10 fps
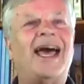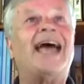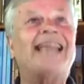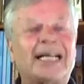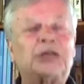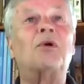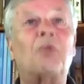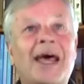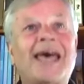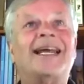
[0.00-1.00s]
And that's what
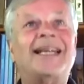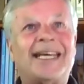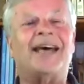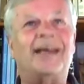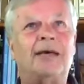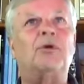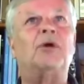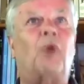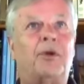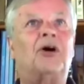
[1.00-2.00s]
Reagan did. He,
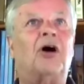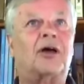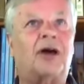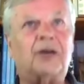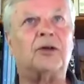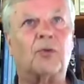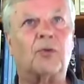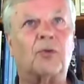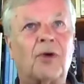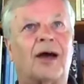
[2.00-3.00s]
what we call cut and run.